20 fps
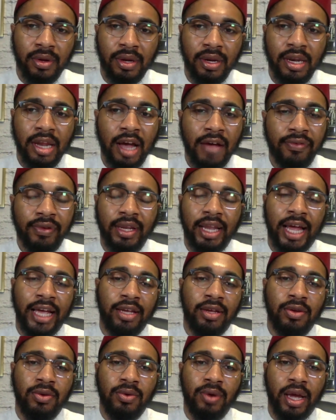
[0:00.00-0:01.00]
Nothing
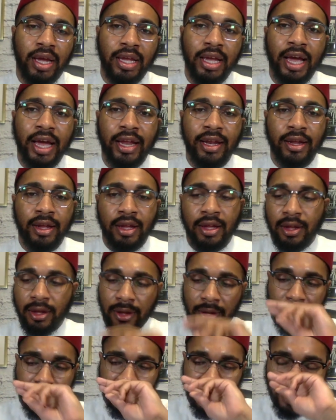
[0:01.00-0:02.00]
like you. And yet,
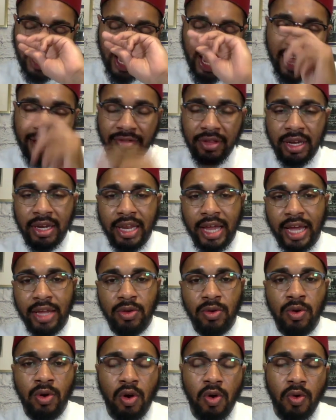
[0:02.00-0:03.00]
day after
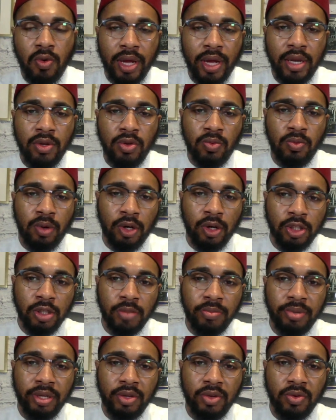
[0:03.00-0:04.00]
day, you go in
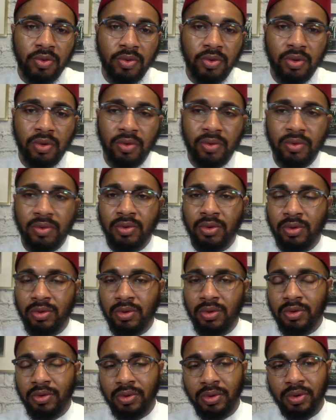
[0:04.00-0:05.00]

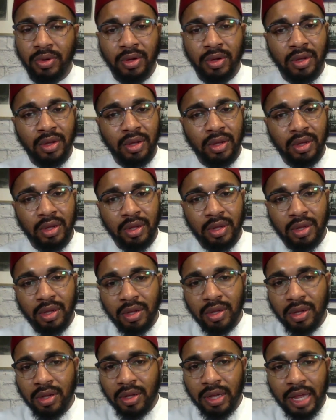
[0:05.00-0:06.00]
worshiping,
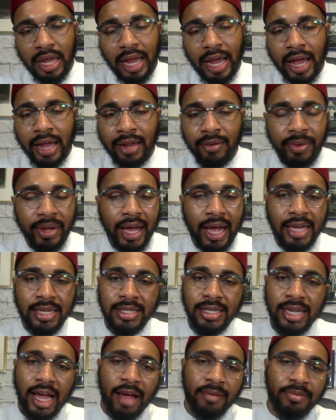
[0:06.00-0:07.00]
we gotta
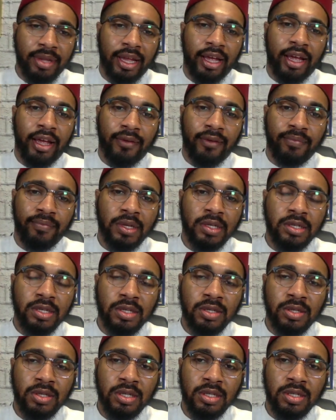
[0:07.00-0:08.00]
stop that. This
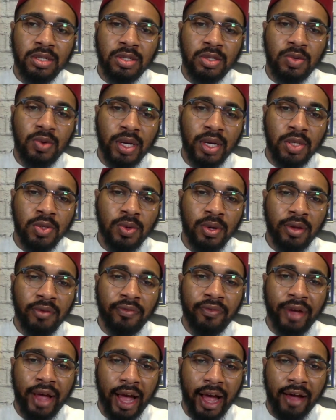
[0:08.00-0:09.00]
is
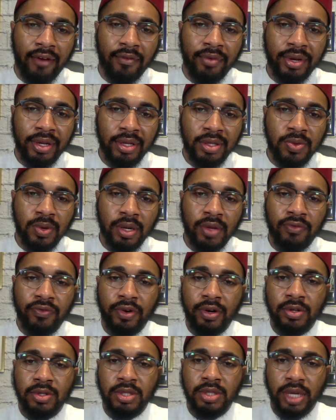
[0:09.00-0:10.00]
2025. We're in the
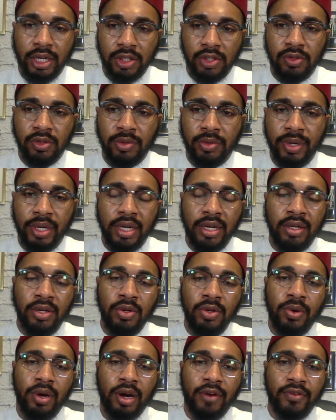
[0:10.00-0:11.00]
21st century. We're in a
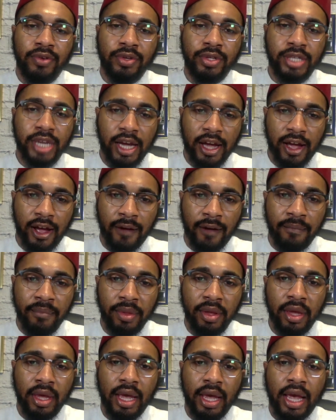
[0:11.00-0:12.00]
new era of time.
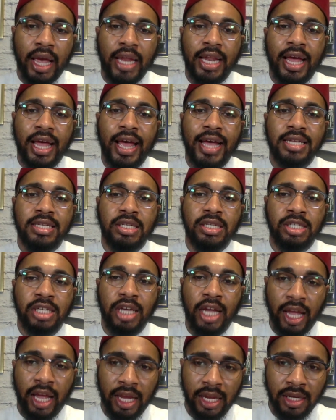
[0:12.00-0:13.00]
And it has to
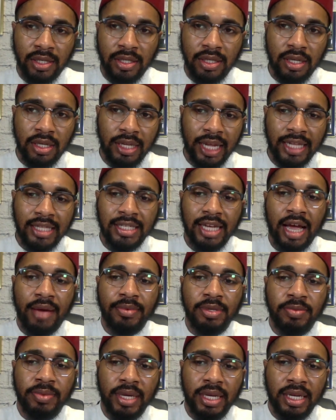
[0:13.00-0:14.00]
change. That time
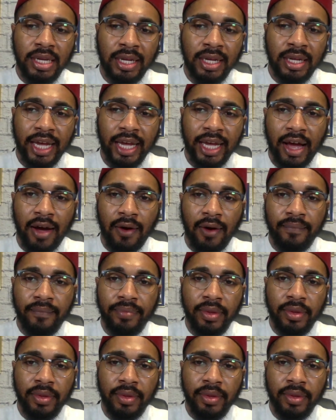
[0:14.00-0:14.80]
is being declared out.